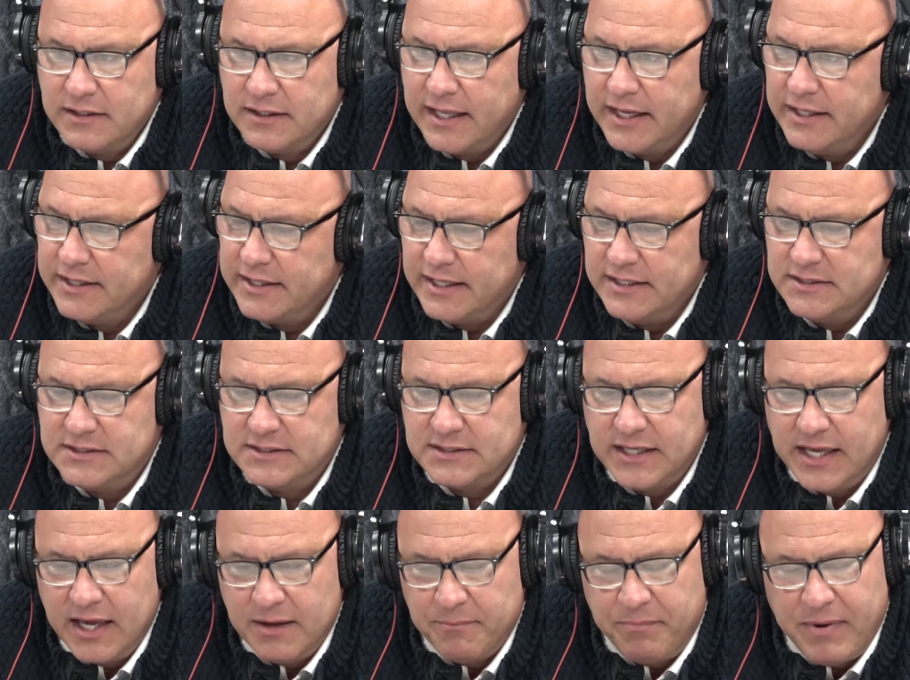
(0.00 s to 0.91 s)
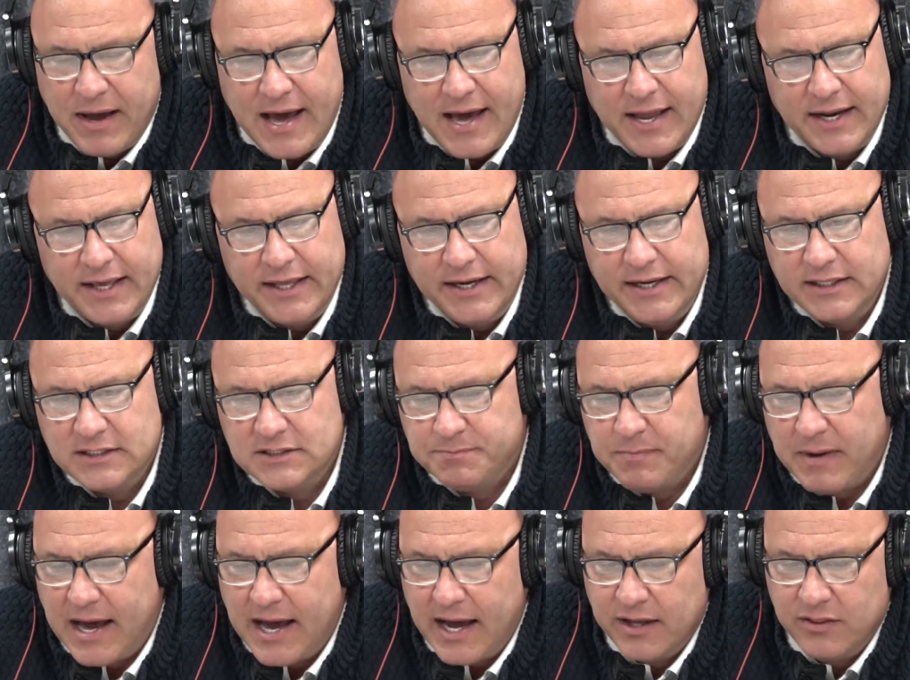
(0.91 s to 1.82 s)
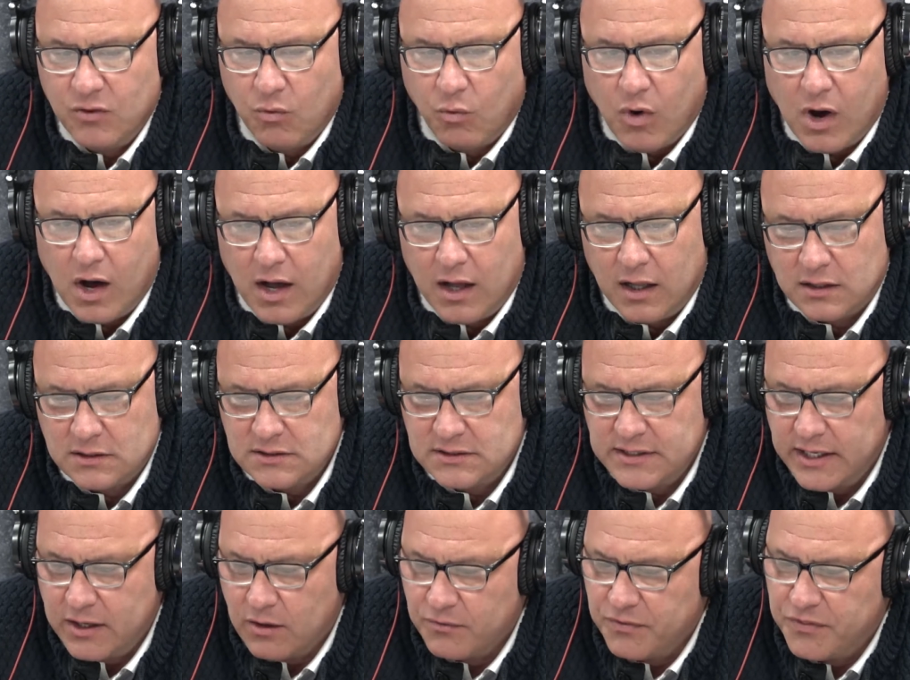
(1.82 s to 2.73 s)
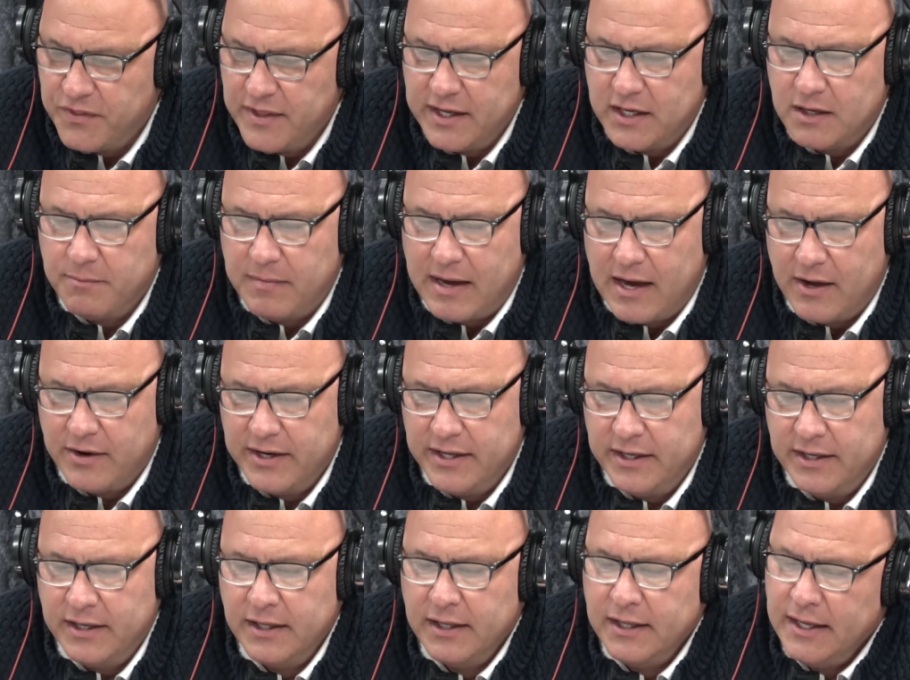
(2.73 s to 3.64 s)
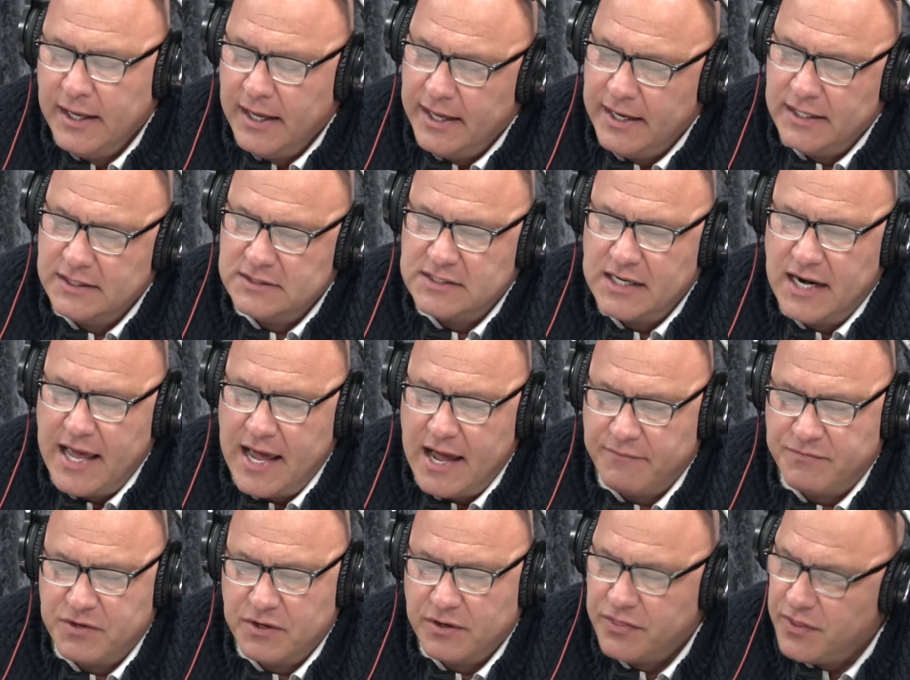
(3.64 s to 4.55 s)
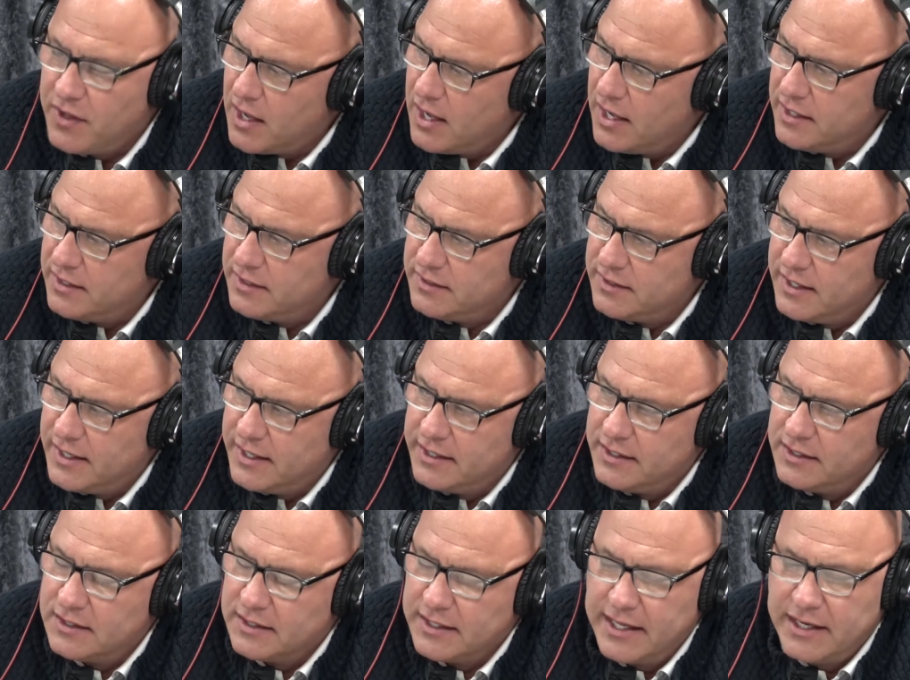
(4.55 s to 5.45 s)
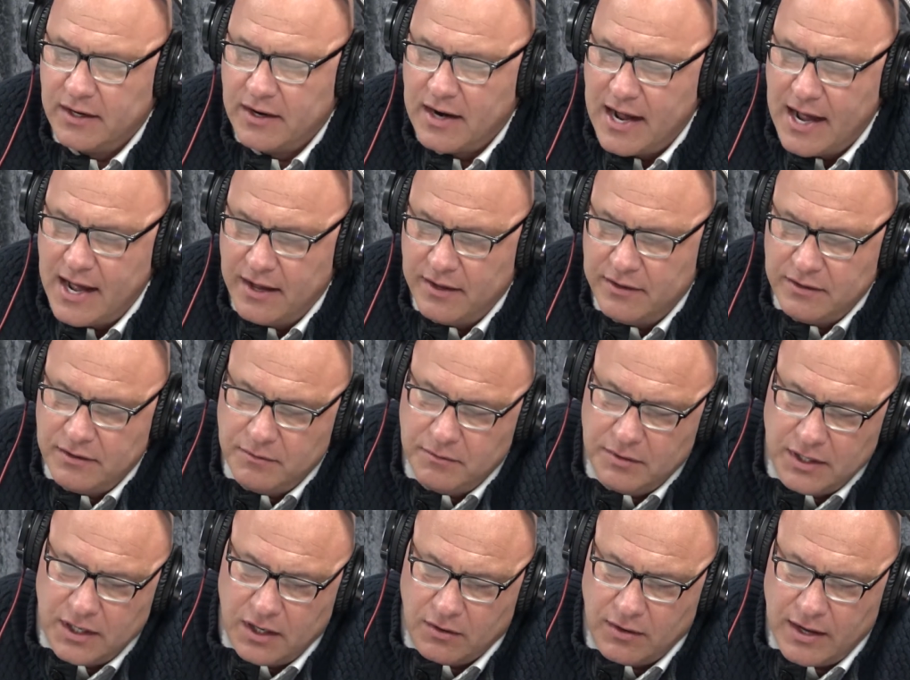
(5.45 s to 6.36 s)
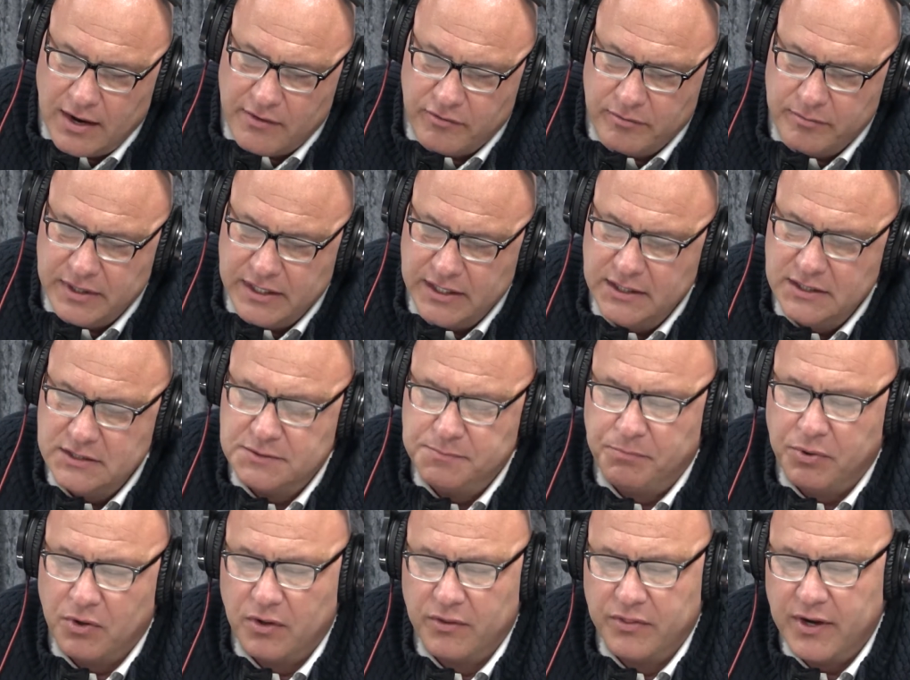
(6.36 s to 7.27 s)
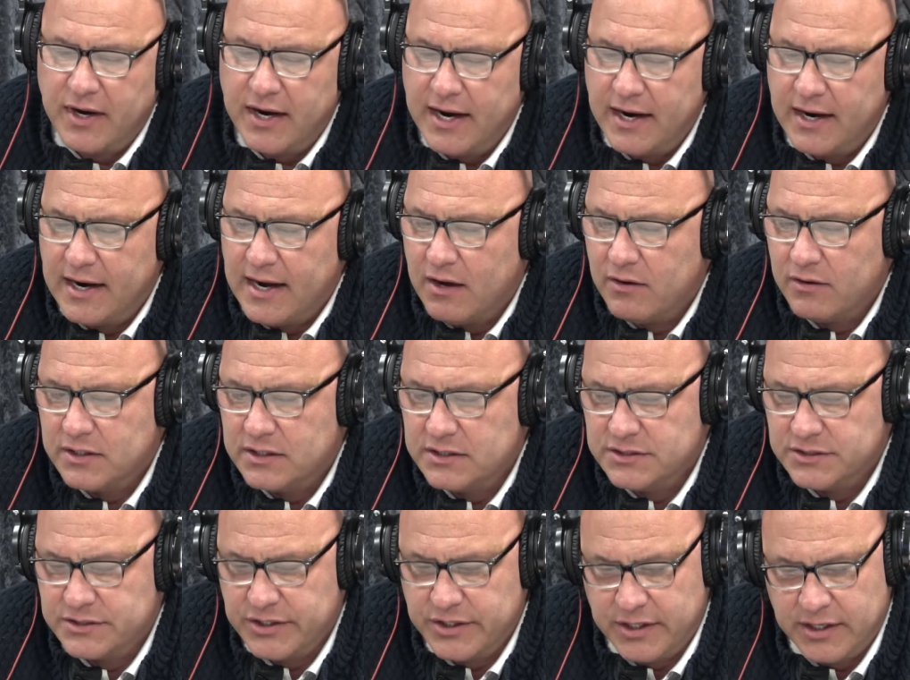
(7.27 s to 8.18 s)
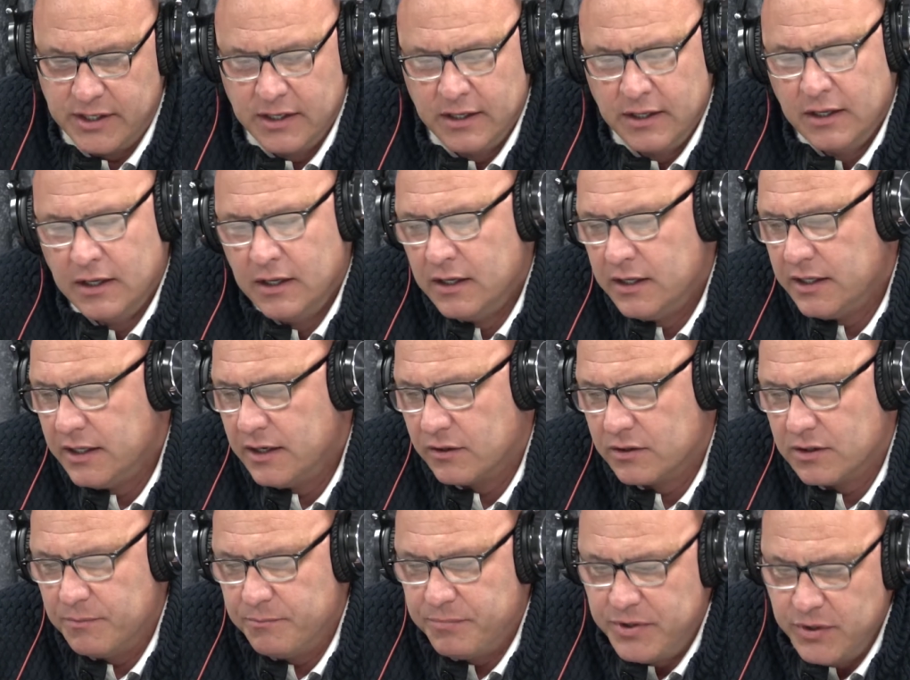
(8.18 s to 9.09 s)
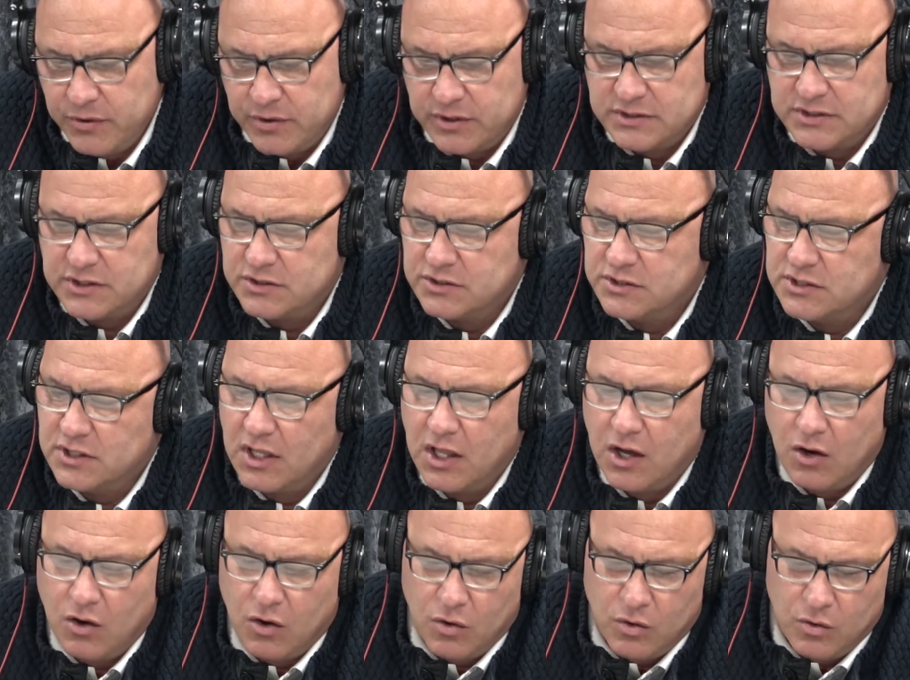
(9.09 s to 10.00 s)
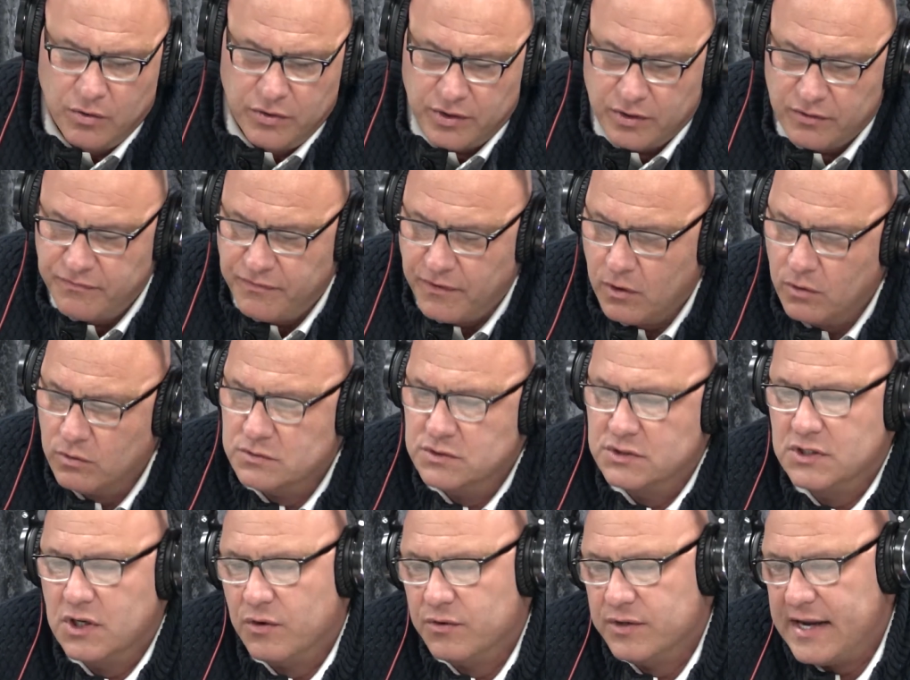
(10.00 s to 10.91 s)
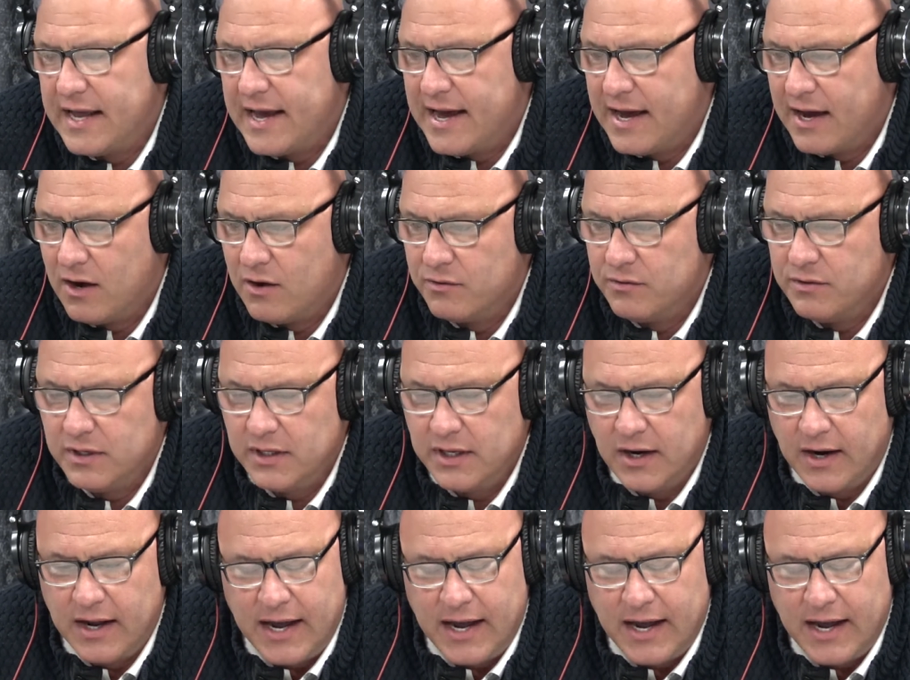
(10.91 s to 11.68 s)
They skimp on it. It's behind the walls. They don't think about it, and it's an afterthought. And then later on, everybody's pulling their hair out because their computers are slow, their phones go down.